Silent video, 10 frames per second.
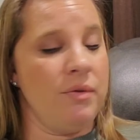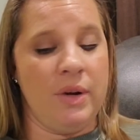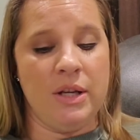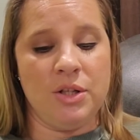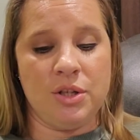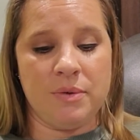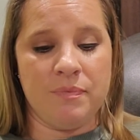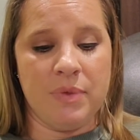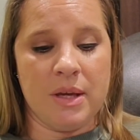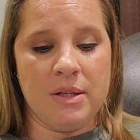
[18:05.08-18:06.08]
reached
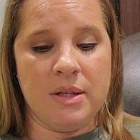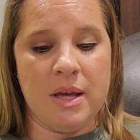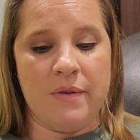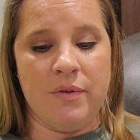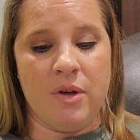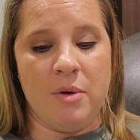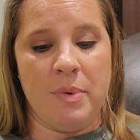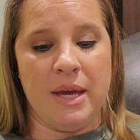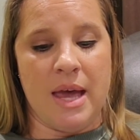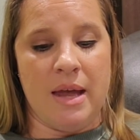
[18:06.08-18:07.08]
into the envelope
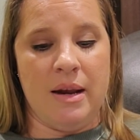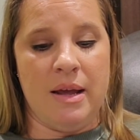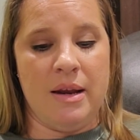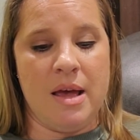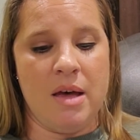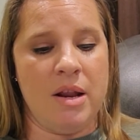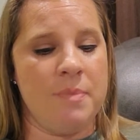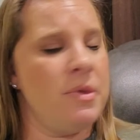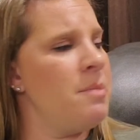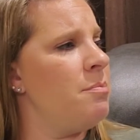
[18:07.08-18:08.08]
again and held
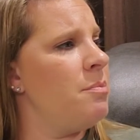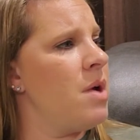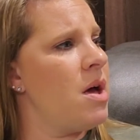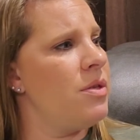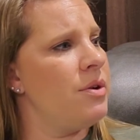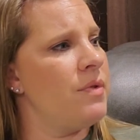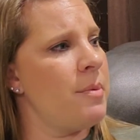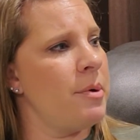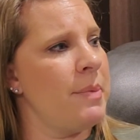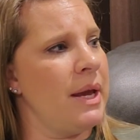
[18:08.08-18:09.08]
up the other
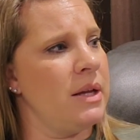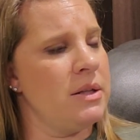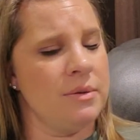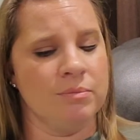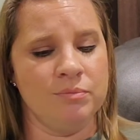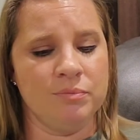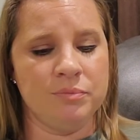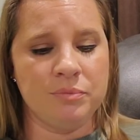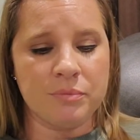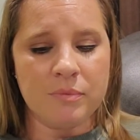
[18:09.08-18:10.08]
rubber band.
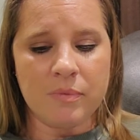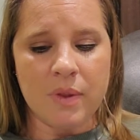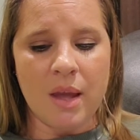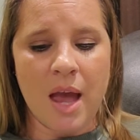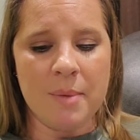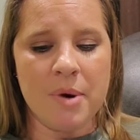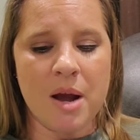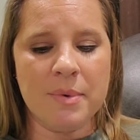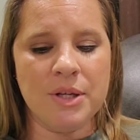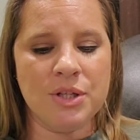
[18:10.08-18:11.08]
"I
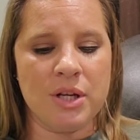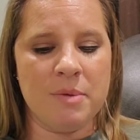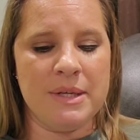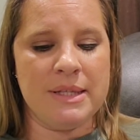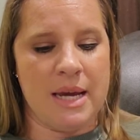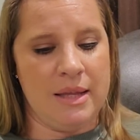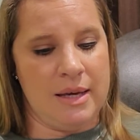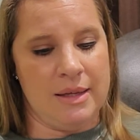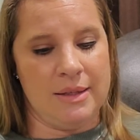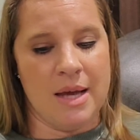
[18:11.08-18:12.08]
probably shouldn't be saying
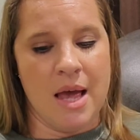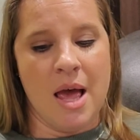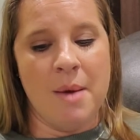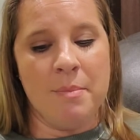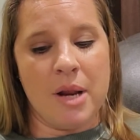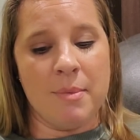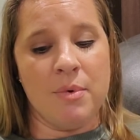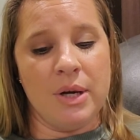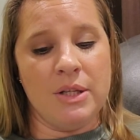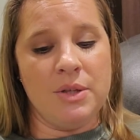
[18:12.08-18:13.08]
this, but I'm
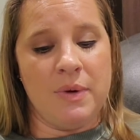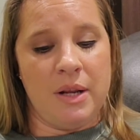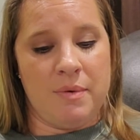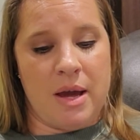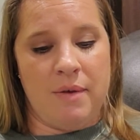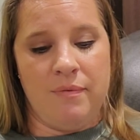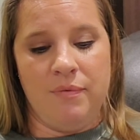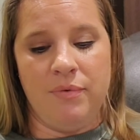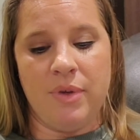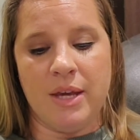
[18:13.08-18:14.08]
going to anyway.
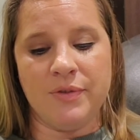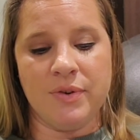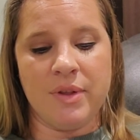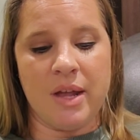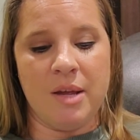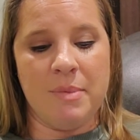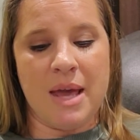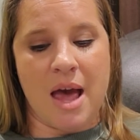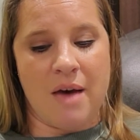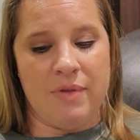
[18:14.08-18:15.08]
Thanks for letting
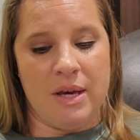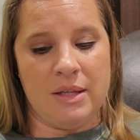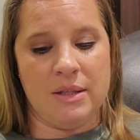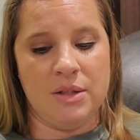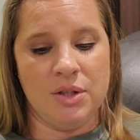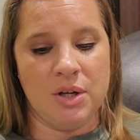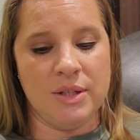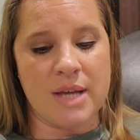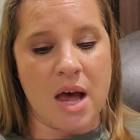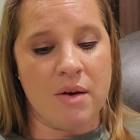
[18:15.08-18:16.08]
me have this.
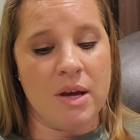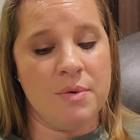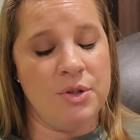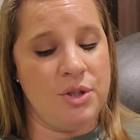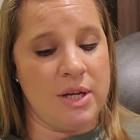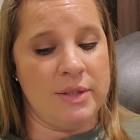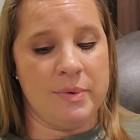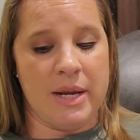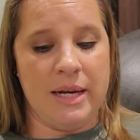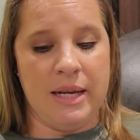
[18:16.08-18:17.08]
Turns out it was just
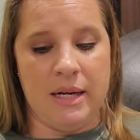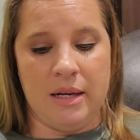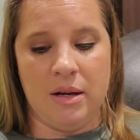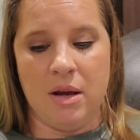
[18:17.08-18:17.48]
what I needed."